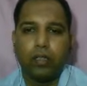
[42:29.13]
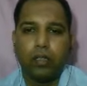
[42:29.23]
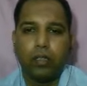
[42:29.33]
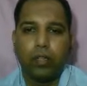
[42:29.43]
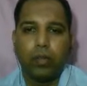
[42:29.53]

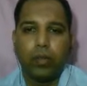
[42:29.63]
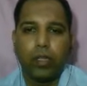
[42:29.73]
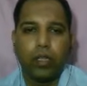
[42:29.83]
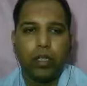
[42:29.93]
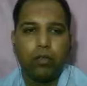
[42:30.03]
the
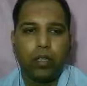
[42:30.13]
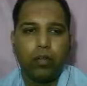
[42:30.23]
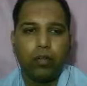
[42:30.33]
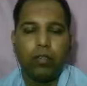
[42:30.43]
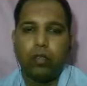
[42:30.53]
operating
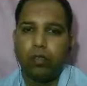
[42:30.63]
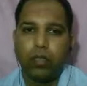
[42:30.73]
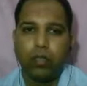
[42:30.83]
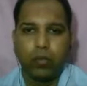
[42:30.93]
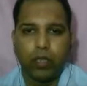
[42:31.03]
environment of the
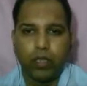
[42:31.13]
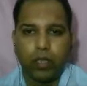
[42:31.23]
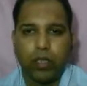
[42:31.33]
laboratory.